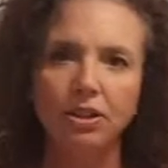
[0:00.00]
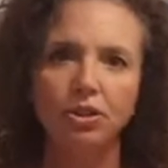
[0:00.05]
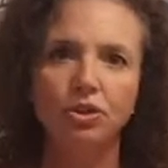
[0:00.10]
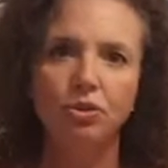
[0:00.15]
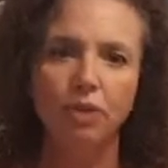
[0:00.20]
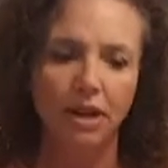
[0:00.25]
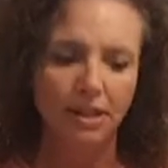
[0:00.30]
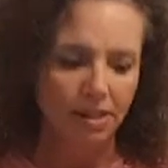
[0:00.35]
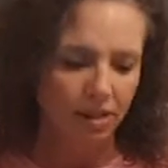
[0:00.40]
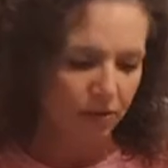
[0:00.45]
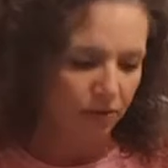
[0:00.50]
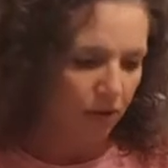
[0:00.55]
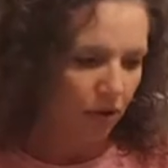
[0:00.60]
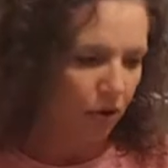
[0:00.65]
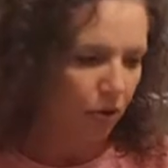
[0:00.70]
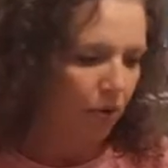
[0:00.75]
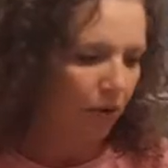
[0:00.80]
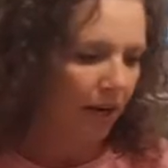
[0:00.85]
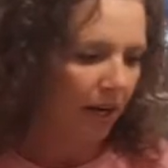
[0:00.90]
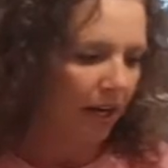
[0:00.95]
this dressing real
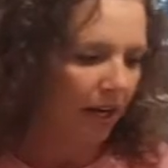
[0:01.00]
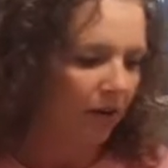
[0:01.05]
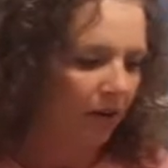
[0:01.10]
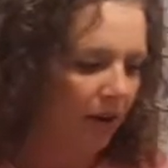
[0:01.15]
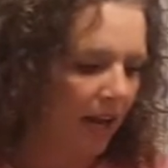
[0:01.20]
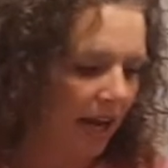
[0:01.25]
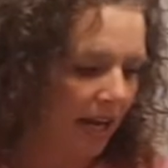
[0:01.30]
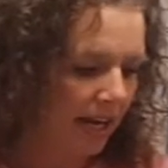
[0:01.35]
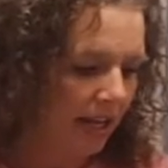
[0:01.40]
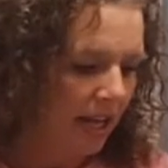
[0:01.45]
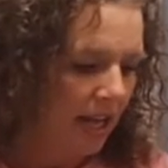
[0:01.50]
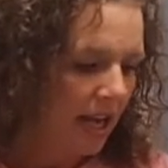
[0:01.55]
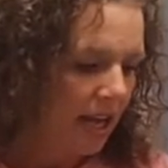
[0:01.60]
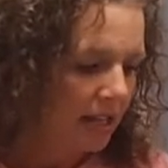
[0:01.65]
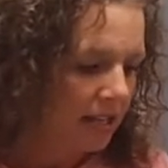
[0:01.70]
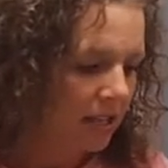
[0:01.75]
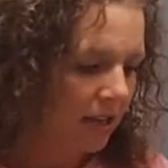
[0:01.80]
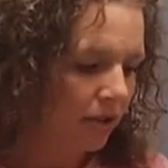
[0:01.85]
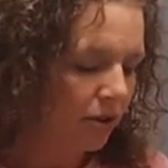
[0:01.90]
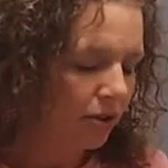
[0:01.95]
quick, okay?
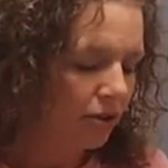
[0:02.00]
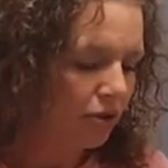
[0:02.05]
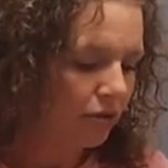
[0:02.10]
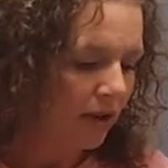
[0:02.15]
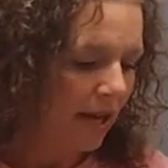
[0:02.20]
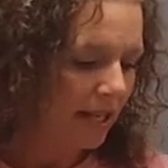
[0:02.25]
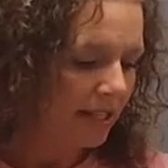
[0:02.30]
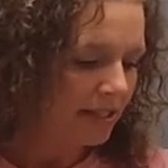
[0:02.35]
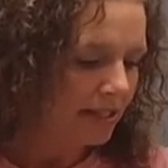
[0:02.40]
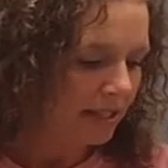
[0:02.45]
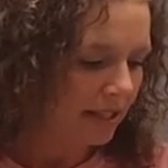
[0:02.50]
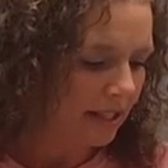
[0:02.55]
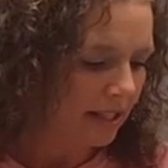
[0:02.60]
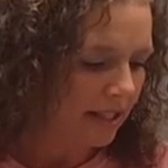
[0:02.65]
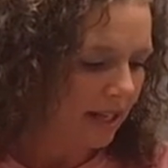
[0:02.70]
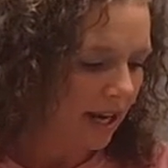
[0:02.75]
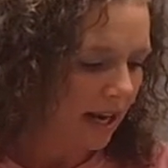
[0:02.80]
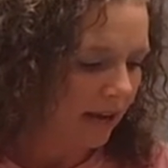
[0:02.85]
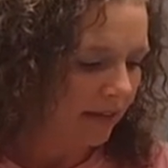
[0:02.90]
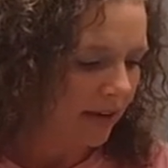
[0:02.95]
So the
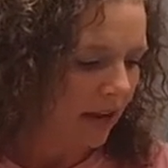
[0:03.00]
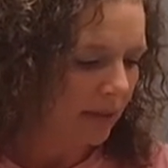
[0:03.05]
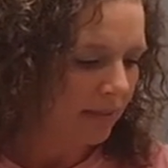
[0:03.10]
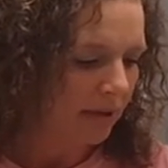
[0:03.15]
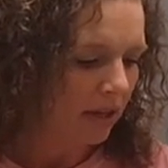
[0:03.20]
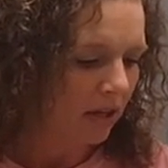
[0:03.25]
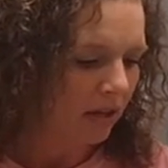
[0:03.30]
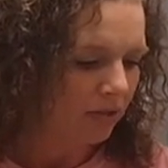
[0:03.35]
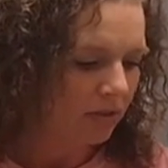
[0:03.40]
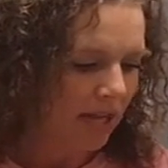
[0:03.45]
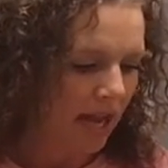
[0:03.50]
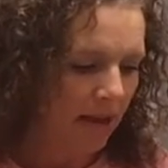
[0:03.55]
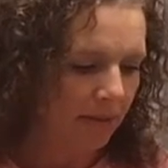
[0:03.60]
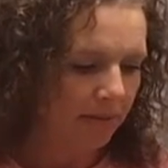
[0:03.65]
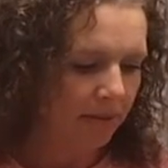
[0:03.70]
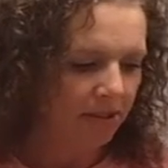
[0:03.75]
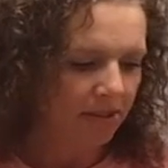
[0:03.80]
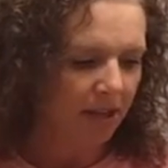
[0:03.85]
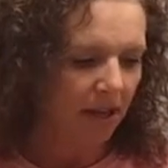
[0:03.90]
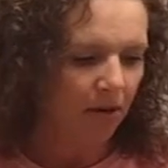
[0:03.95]
dressing, and I've got my little
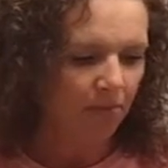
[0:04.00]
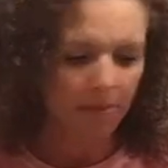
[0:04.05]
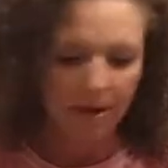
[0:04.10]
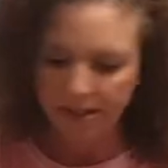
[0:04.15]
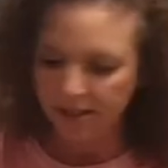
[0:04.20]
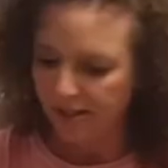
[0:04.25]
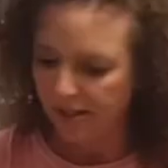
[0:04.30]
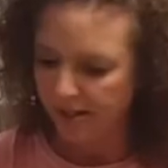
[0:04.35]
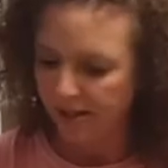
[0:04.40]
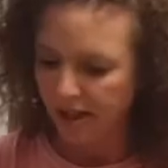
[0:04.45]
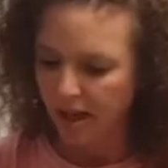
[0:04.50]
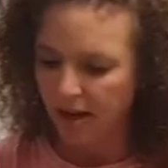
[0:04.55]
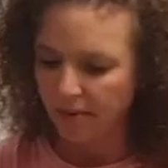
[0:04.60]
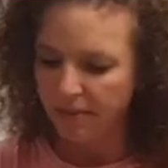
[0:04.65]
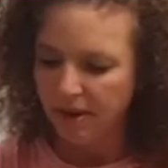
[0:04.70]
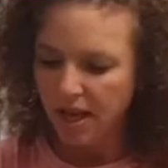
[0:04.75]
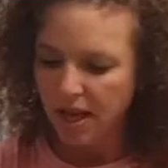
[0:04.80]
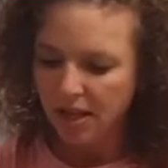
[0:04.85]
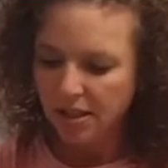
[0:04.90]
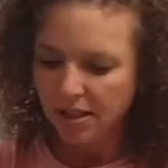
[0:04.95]
tablet so I don't mess this up.
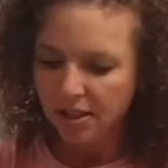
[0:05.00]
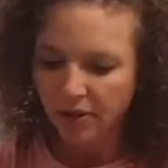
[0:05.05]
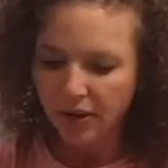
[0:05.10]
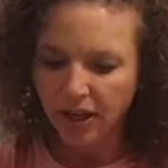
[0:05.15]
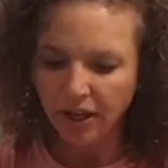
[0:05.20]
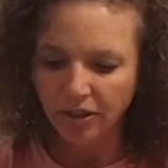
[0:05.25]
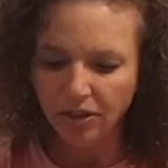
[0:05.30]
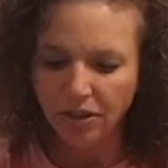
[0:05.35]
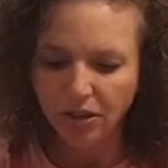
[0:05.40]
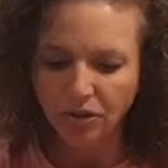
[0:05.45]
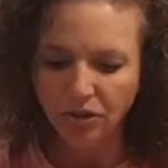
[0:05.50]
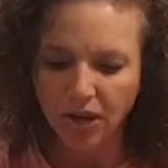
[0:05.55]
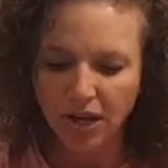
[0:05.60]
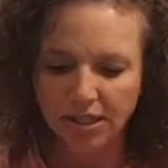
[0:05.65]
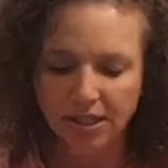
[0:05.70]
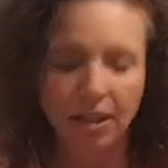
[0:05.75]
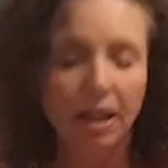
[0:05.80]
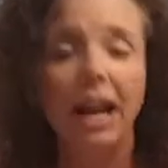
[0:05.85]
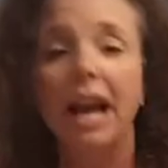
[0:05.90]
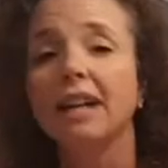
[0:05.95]
So here's the
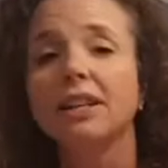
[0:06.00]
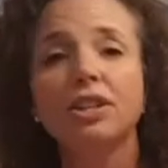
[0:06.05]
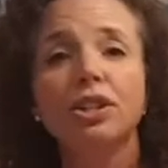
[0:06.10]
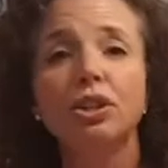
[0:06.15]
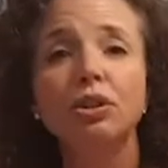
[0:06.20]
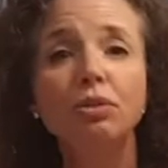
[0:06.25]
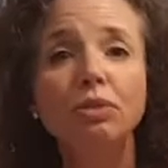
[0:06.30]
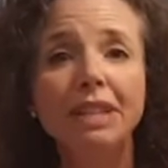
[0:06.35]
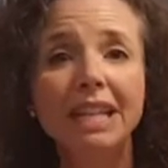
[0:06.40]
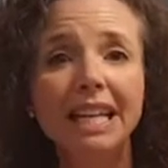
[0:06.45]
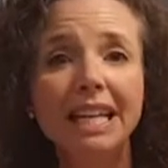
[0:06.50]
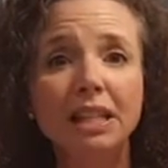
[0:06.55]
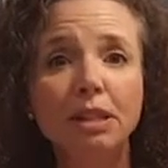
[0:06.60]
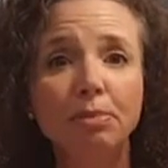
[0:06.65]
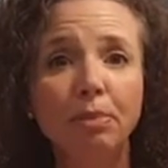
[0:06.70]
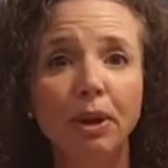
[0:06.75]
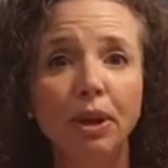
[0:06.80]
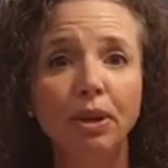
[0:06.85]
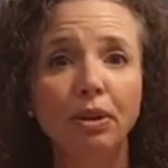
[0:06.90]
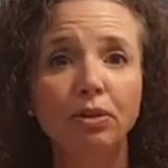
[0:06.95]
dressing. I got 2
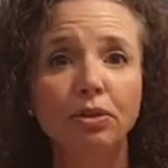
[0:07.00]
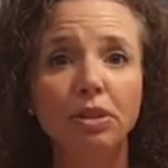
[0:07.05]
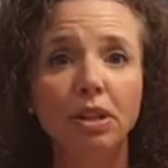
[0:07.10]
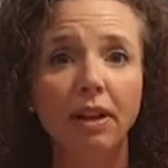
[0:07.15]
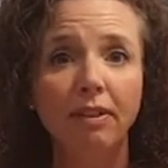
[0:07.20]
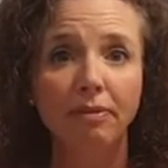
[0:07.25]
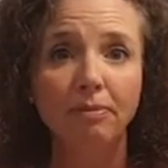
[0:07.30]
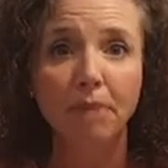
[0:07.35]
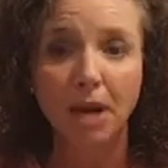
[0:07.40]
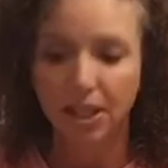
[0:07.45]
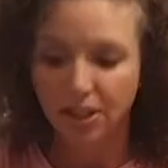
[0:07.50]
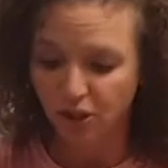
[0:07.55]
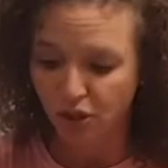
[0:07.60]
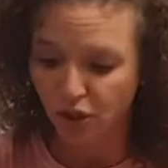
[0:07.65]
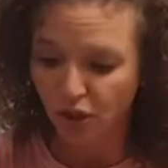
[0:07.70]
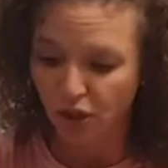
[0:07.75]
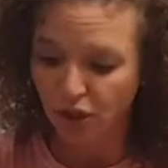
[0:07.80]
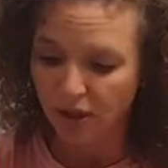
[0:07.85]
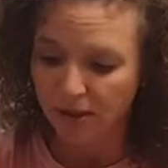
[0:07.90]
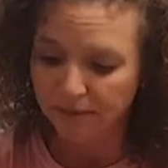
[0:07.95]
teaspoons of
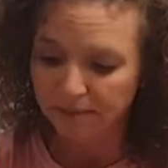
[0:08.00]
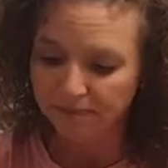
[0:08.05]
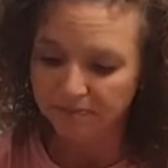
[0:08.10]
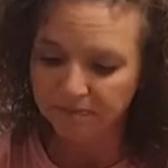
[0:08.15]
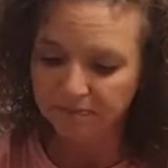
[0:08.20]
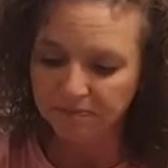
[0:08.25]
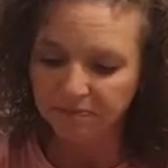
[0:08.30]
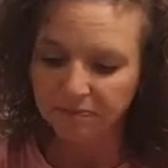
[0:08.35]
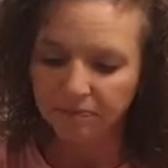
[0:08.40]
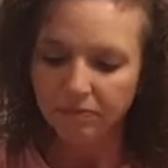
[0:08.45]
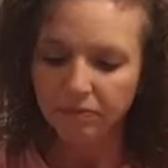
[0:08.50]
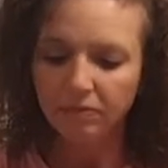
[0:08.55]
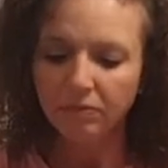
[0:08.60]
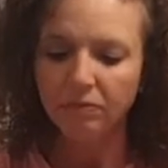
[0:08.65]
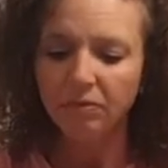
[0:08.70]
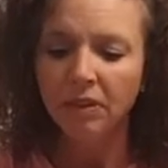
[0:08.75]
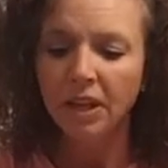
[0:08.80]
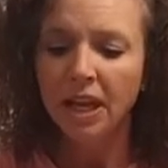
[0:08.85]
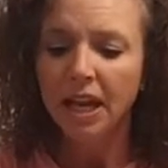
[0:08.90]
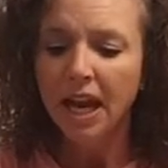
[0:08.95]
mustard,
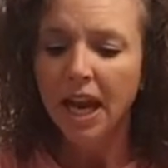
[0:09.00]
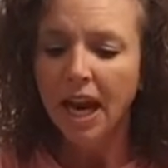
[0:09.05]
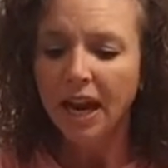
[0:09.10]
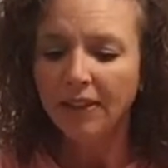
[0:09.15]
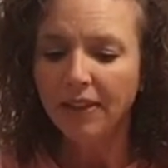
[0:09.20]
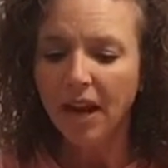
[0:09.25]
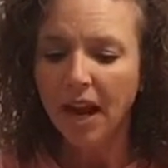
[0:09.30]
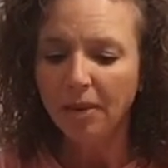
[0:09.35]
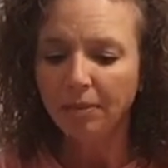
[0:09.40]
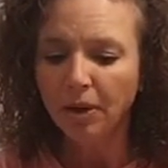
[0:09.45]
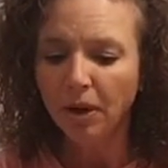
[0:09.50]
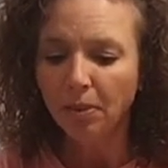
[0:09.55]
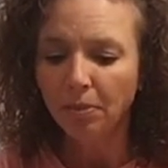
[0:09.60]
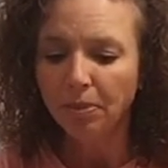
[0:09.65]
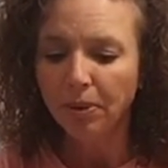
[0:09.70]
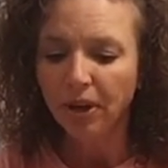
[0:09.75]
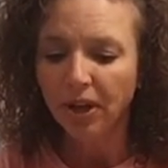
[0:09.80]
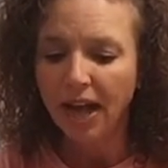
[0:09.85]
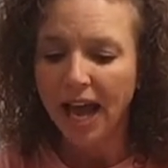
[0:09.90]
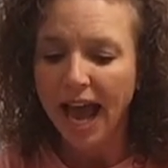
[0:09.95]
and then I'm gonna
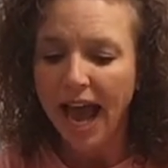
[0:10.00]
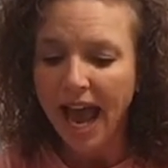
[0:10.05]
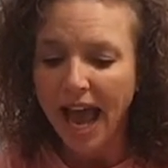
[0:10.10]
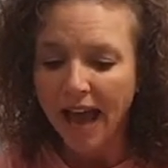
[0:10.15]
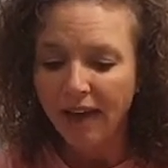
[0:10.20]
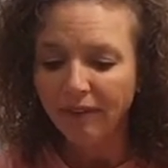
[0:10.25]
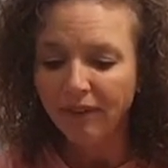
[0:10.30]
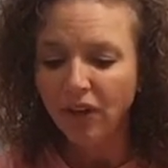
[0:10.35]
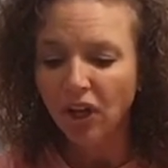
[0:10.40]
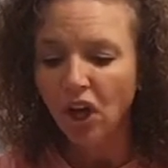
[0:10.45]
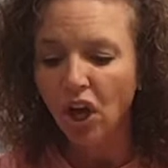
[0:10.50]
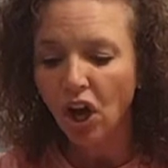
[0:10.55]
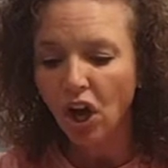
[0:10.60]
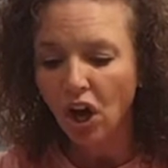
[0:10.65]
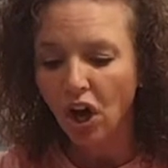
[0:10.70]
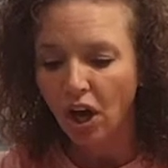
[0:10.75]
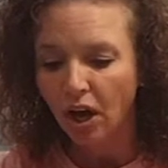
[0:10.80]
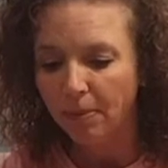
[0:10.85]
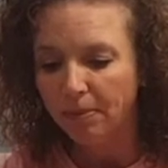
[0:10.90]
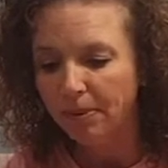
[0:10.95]
put half a
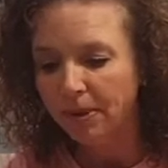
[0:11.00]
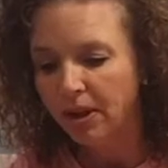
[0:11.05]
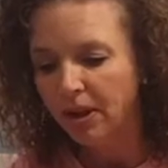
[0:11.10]
cup